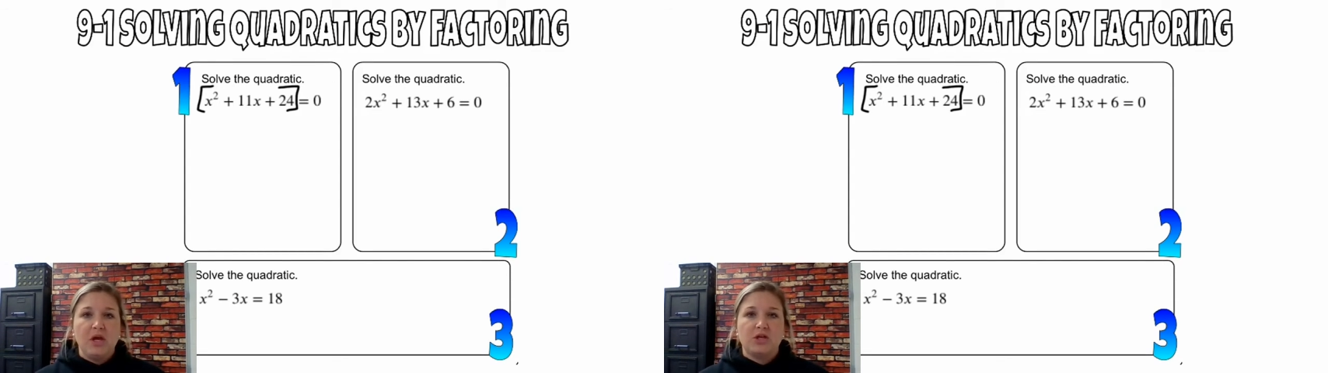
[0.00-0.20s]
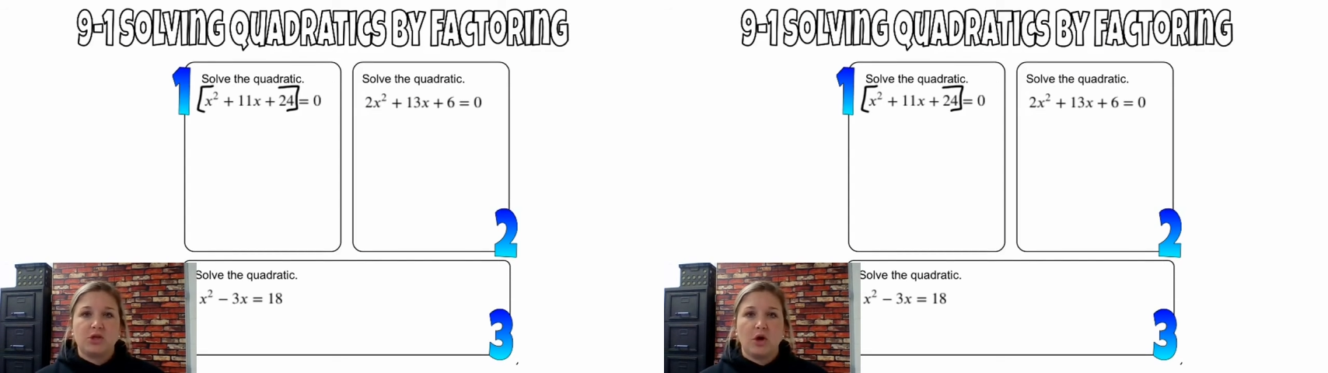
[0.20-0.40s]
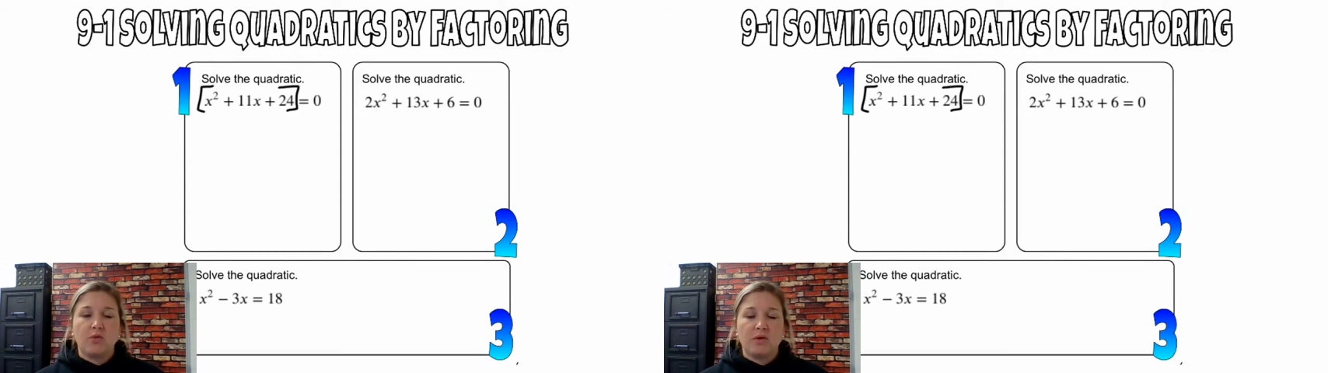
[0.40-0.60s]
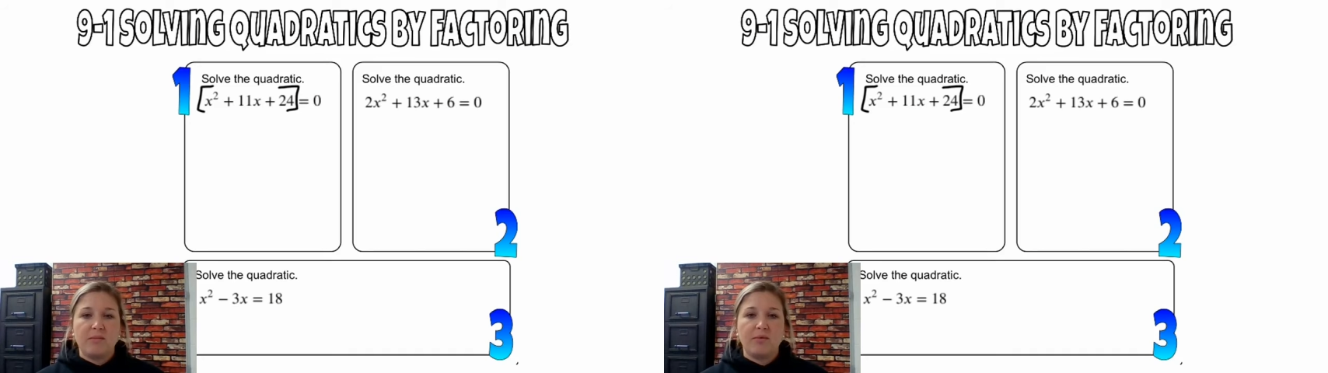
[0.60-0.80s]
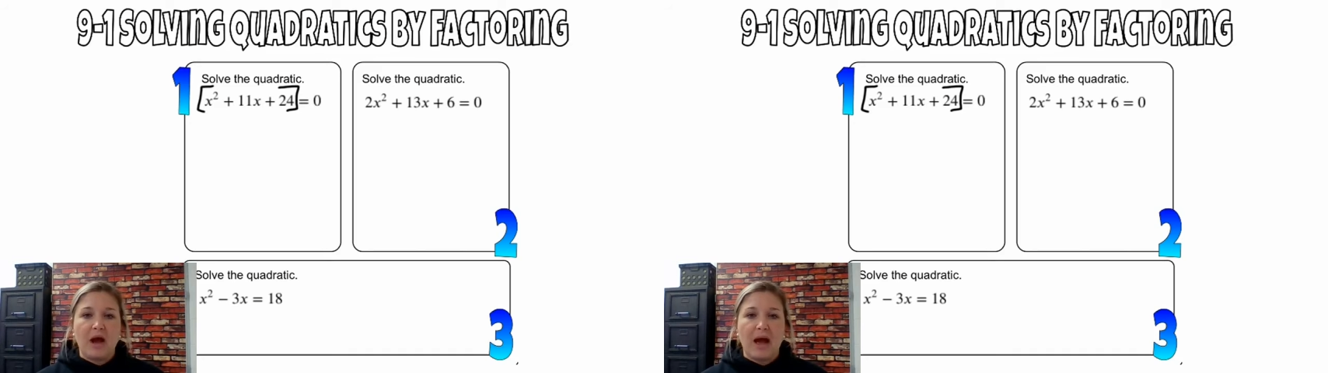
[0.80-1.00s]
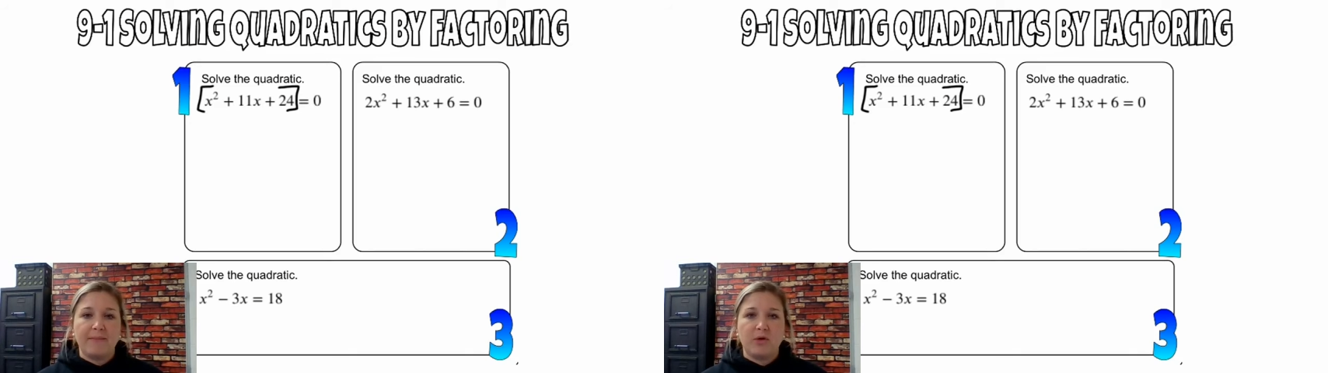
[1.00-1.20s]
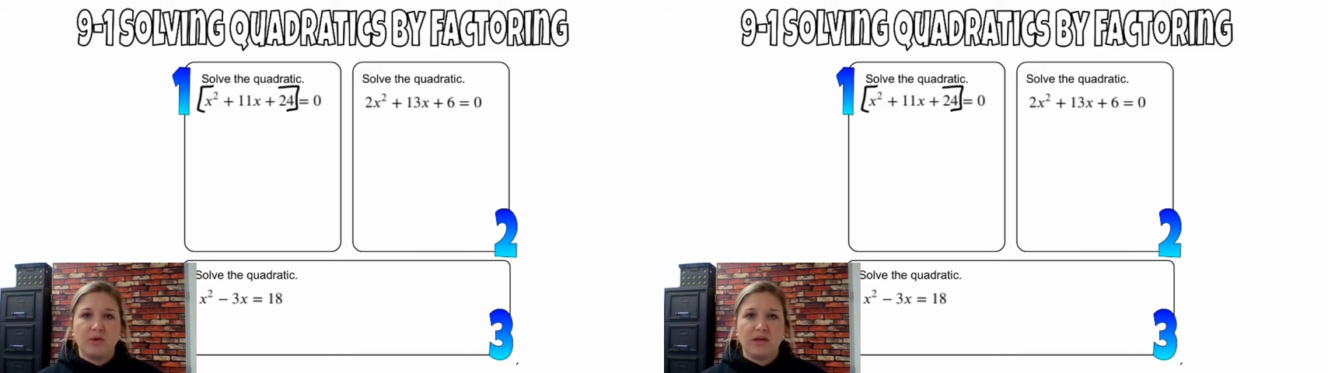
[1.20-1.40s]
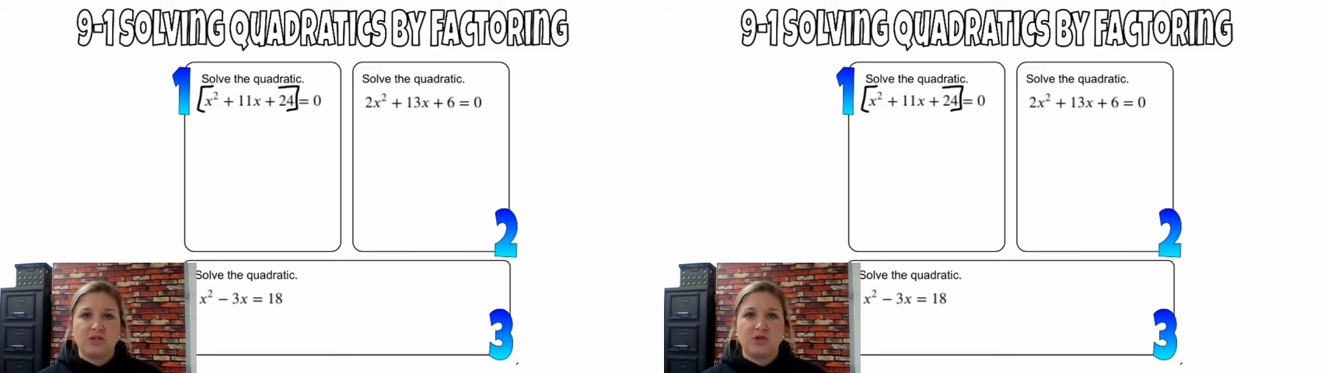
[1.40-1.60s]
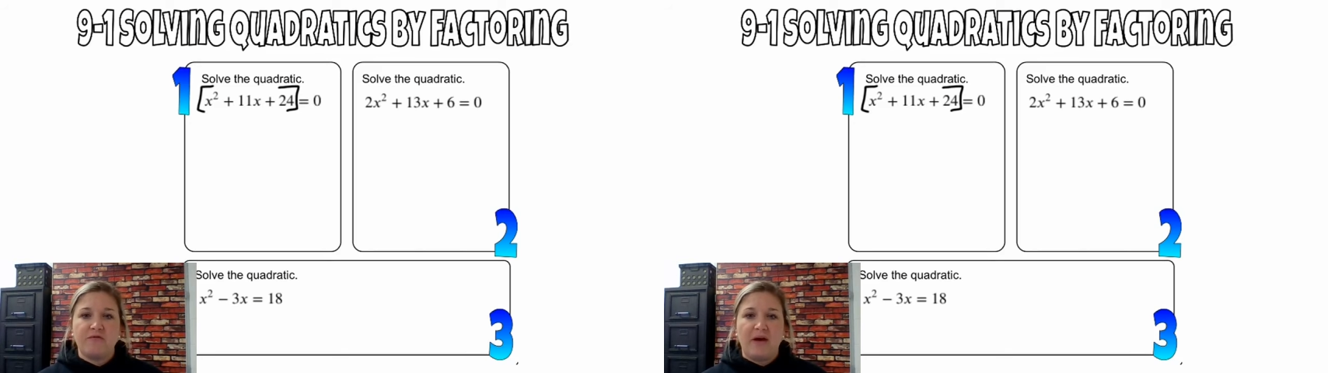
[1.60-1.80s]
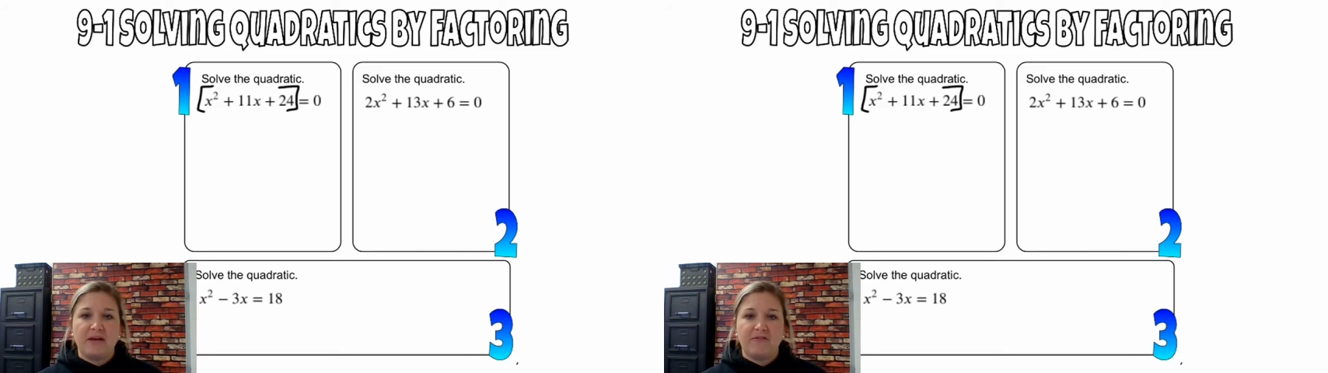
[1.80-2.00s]
So remember, I'm going to
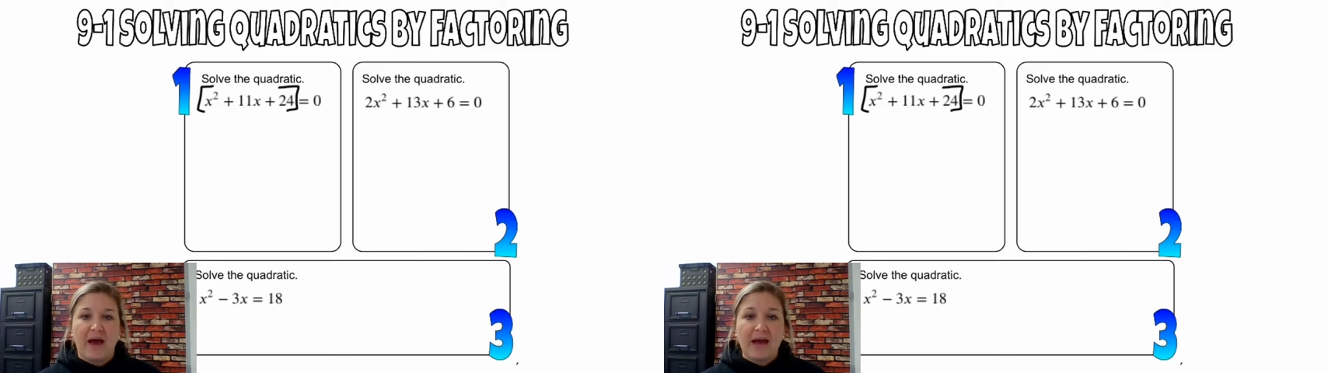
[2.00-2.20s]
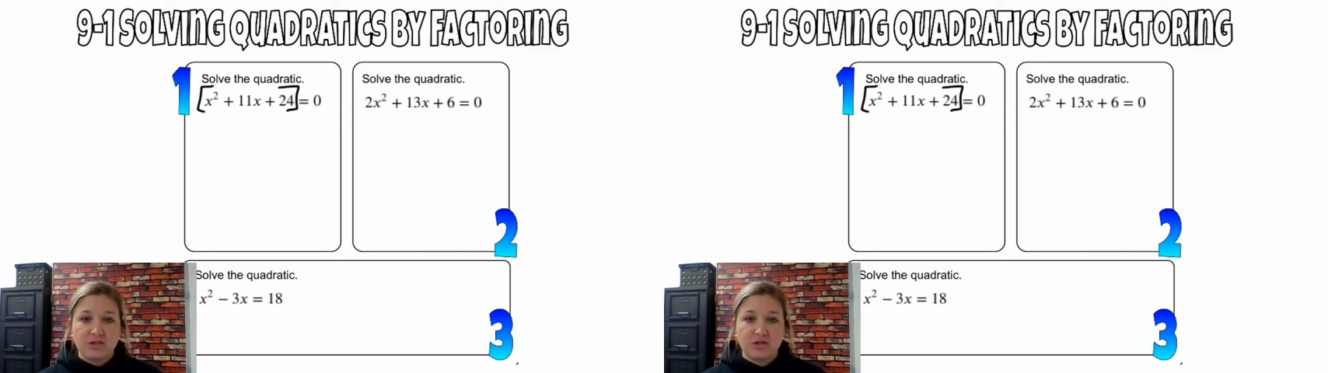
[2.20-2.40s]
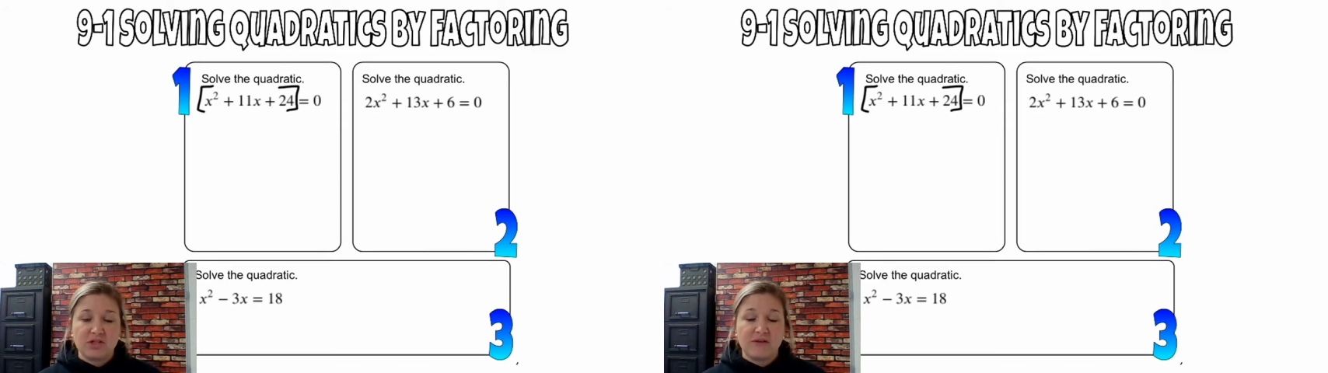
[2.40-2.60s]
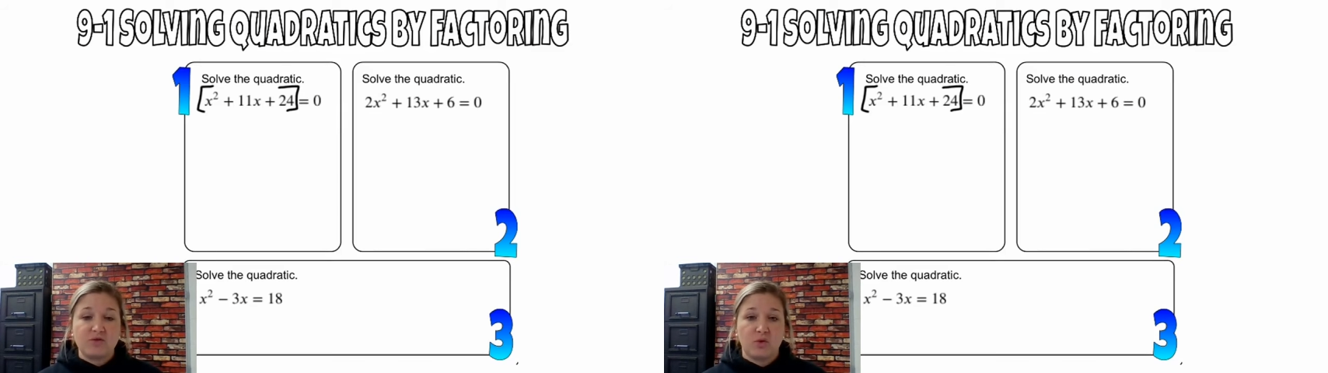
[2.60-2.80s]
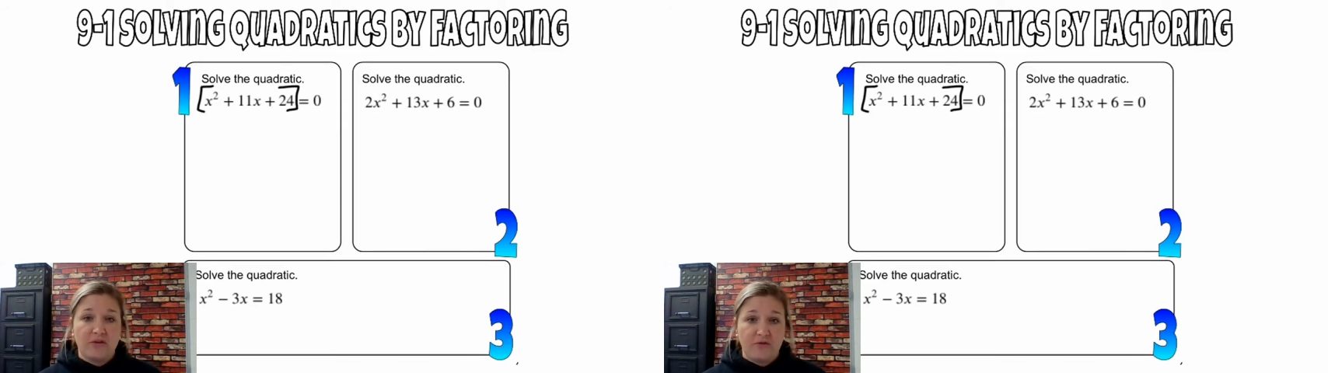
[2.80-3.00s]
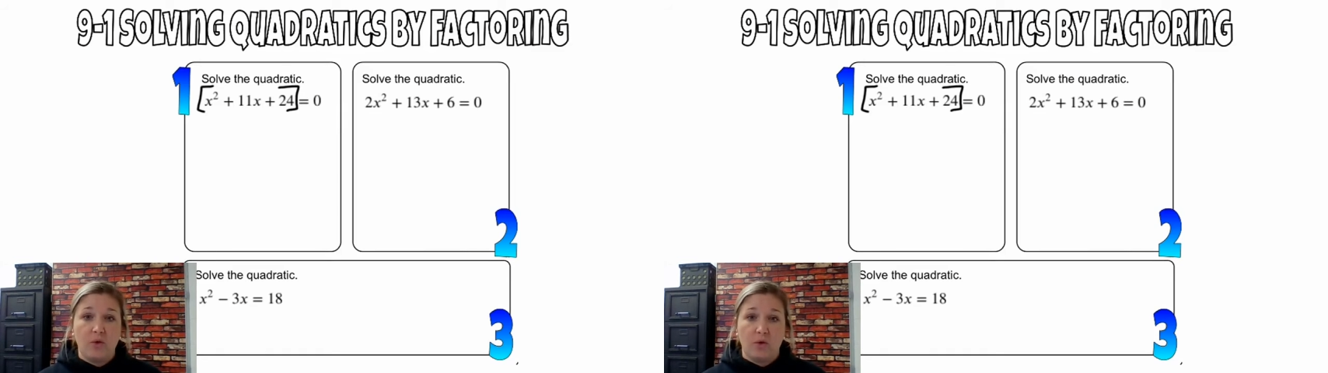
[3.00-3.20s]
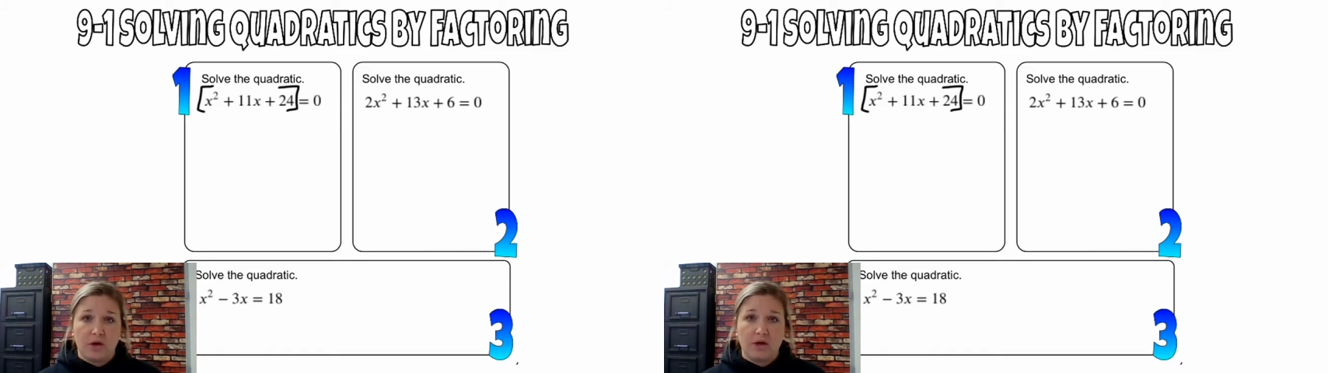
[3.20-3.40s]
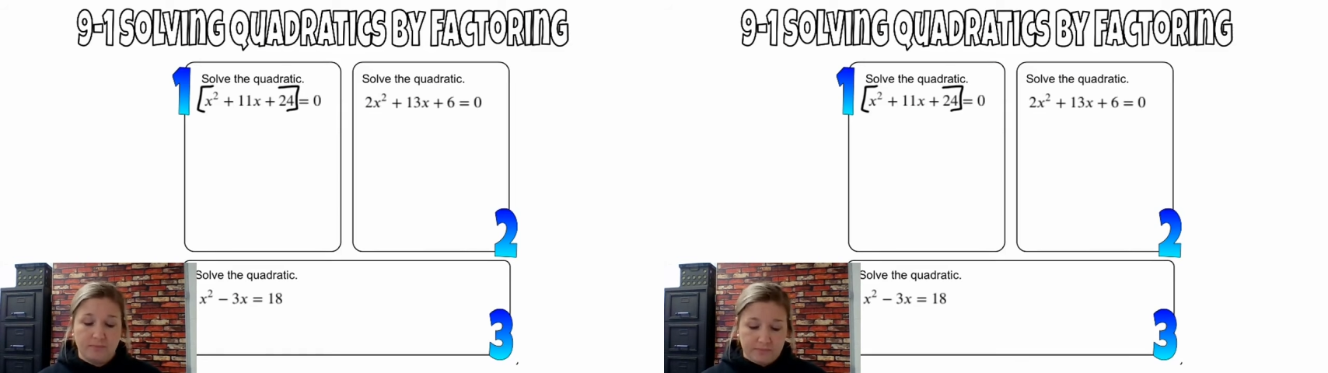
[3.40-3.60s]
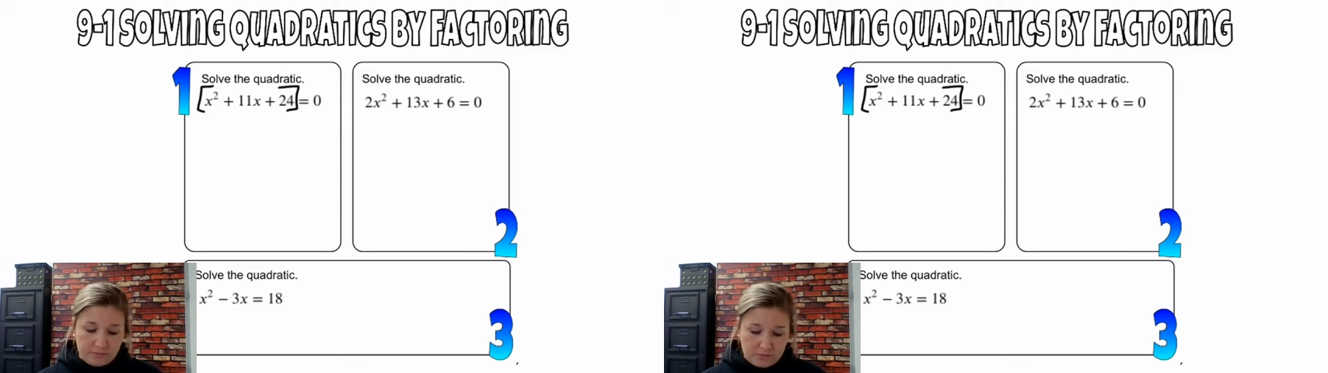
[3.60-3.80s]
find factors of 24.